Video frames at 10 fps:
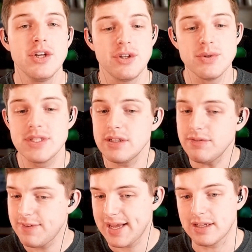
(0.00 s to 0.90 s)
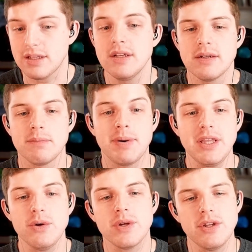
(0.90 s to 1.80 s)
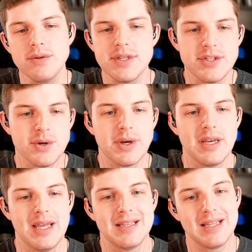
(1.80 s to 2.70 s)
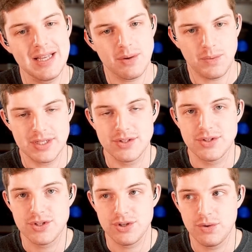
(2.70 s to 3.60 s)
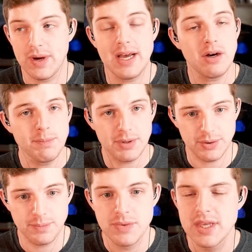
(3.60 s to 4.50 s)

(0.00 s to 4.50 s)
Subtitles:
You still fail, but you can use this token in later ones to help you.